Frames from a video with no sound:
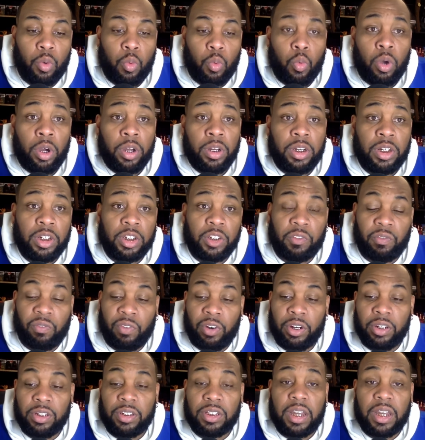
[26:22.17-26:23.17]
won his
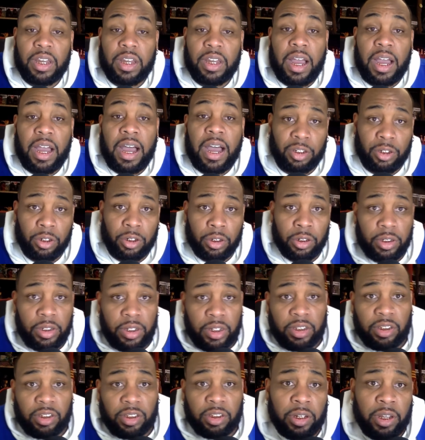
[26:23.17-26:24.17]
first Oscar
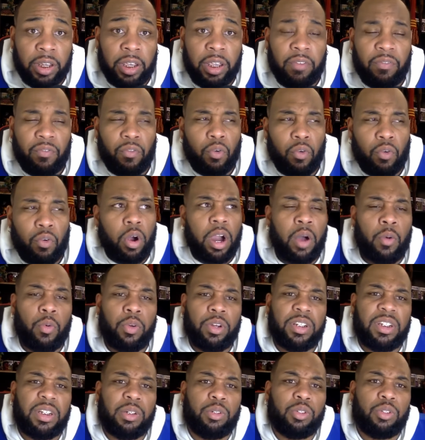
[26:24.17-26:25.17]
yesterday for I
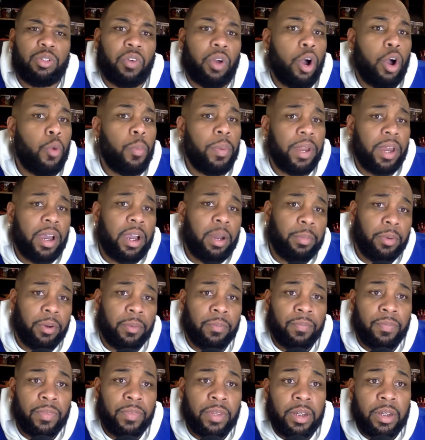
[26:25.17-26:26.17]
want to say it was for
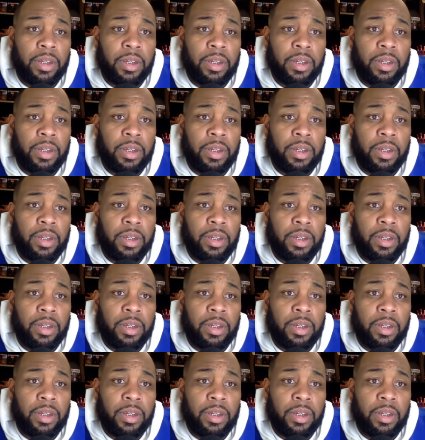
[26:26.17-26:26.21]
Oppenheimer.